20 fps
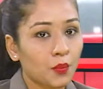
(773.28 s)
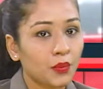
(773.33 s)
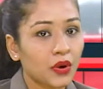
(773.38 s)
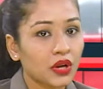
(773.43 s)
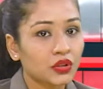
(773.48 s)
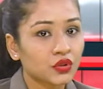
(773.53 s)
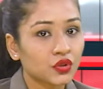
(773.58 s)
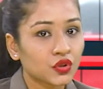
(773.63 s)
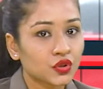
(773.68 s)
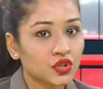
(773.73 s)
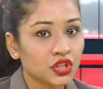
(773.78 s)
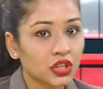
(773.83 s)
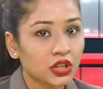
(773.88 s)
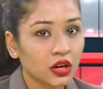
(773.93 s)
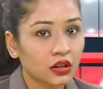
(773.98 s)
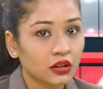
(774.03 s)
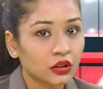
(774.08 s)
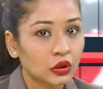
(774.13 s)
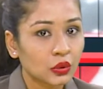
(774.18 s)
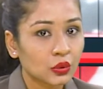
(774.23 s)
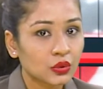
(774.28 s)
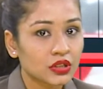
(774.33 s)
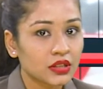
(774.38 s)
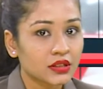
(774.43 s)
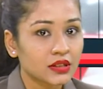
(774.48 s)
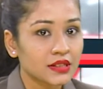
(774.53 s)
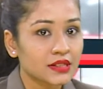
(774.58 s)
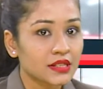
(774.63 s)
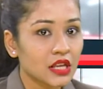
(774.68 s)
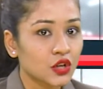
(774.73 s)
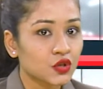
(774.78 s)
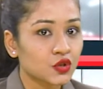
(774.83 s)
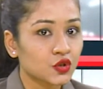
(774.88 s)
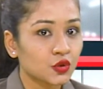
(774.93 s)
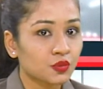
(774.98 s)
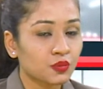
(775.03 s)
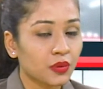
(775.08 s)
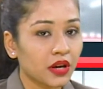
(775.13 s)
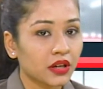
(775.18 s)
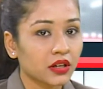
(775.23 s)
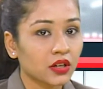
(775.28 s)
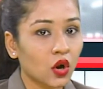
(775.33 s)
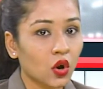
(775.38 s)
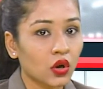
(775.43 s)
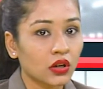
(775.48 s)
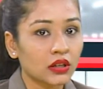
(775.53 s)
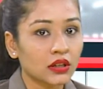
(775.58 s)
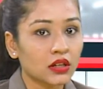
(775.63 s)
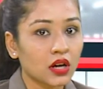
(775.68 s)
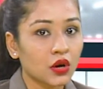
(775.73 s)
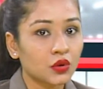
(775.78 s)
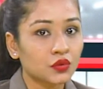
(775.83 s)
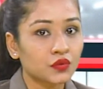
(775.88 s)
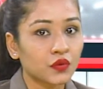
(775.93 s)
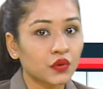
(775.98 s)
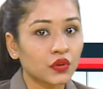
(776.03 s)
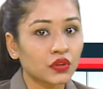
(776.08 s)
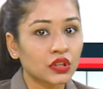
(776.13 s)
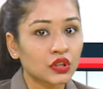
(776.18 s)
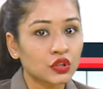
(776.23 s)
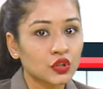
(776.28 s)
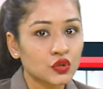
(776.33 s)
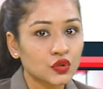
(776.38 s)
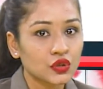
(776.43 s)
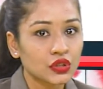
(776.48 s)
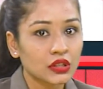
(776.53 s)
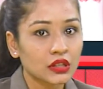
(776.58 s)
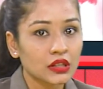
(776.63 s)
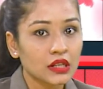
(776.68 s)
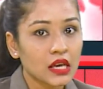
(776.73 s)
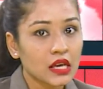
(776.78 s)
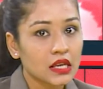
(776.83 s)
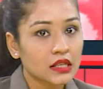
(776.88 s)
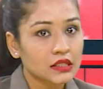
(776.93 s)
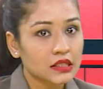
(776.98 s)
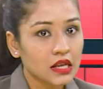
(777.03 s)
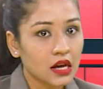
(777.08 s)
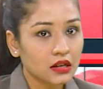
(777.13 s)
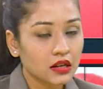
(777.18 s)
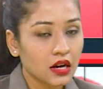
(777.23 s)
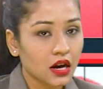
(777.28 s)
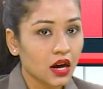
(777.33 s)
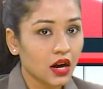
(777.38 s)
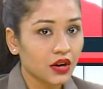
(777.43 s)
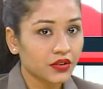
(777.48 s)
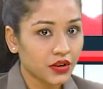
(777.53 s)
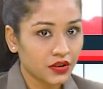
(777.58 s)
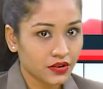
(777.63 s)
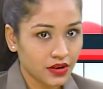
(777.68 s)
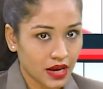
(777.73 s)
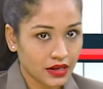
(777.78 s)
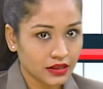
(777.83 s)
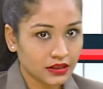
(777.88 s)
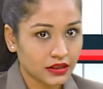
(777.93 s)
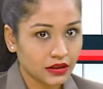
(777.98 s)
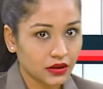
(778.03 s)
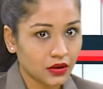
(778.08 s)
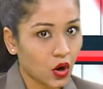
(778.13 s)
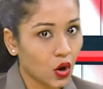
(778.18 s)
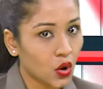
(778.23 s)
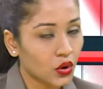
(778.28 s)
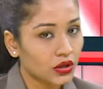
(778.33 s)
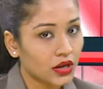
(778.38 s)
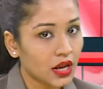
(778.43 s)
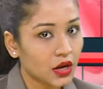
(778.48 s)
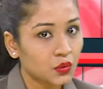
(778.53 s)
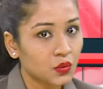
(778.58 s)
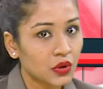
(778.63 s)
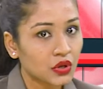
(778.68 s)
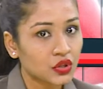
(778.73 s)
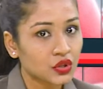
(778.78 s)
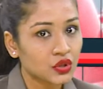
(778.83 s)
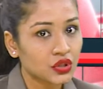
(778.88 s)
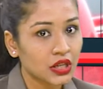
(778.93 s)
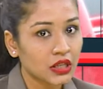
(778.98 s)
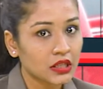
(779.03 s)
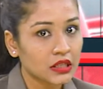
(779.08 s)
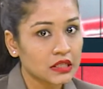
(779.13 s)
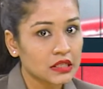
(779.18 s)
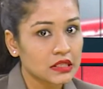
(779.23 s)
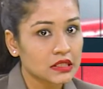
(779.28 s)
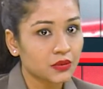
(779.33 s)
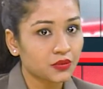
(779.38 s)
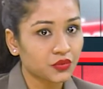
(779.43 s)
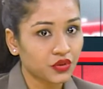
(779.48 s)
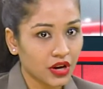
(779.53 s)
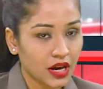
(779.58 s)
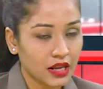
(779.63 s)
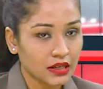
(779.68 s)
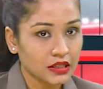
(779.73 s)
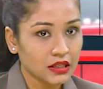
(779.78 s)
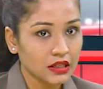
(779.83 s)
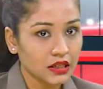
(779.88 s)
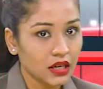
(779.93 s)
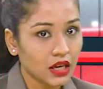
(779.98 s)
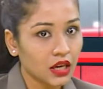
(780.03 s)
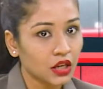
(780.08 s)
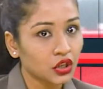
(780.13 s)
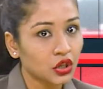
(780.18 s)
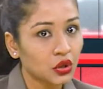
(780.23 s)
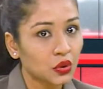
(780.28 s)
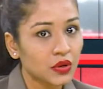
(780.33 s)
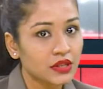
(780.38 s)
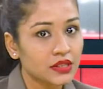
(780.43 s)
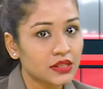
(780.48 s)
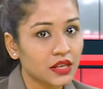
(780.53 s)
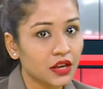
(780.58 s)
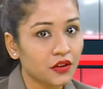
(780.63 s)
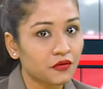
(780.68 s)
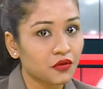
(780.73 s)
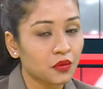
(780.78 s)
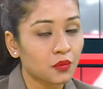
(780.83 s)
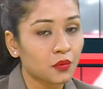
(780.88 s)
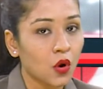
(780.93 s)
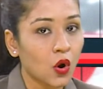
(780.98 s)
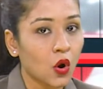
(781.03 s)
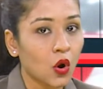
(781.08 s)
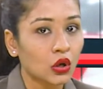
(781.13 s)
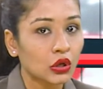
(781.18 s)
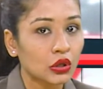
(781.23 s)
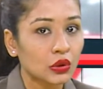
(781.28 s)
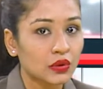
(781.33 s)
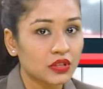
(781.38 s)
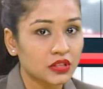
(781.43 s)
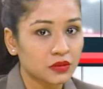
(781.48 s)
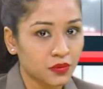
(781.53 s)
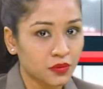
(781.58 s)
Patriji concluded the session by calling out for digital Sakahara Rally, online vegetarianism rally in USA from all US